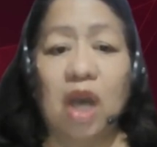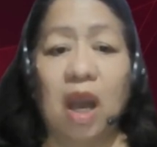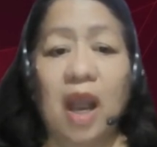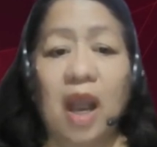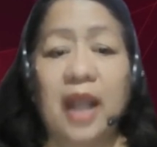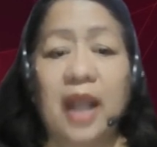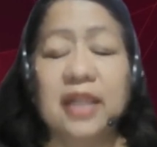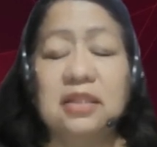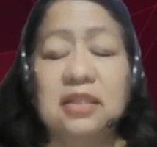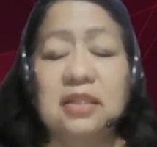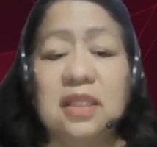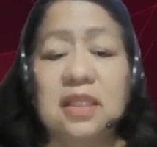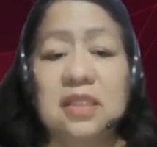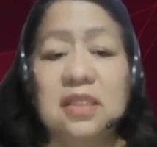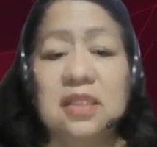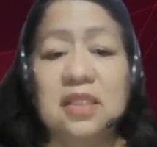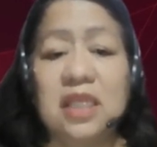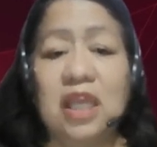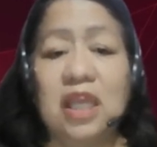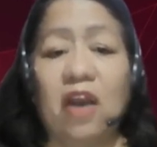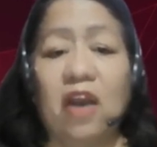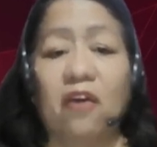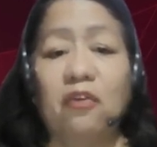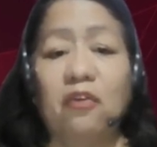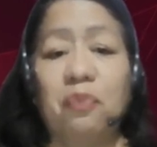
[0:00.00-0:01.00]
the
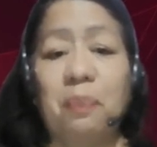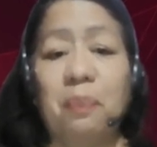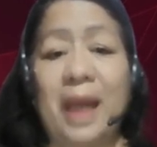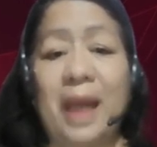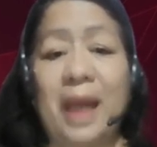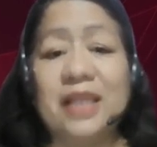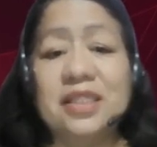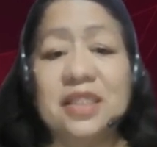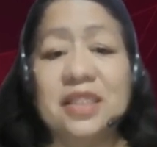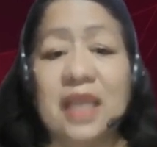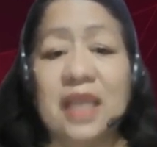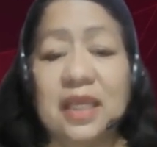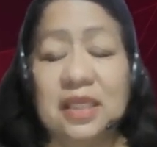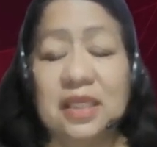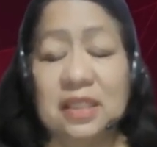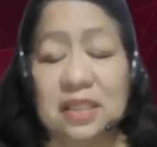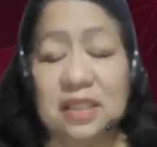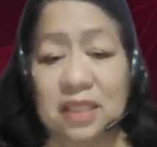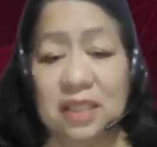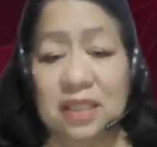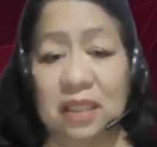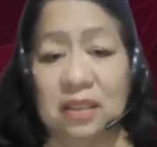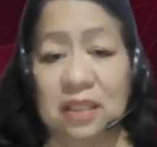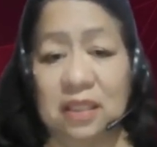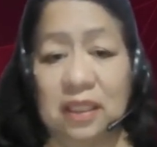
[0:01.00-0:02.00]
RTC of Pasay
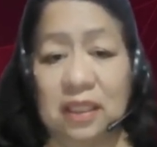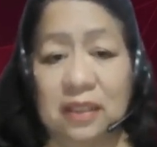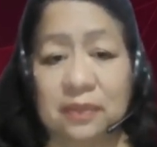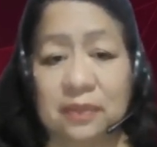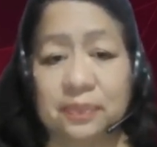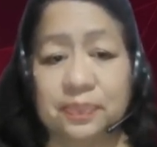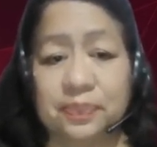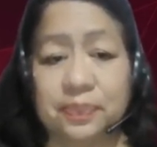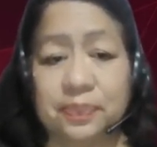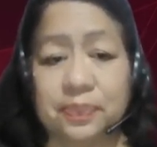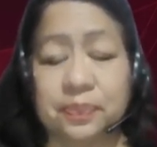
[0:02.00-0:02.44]
City.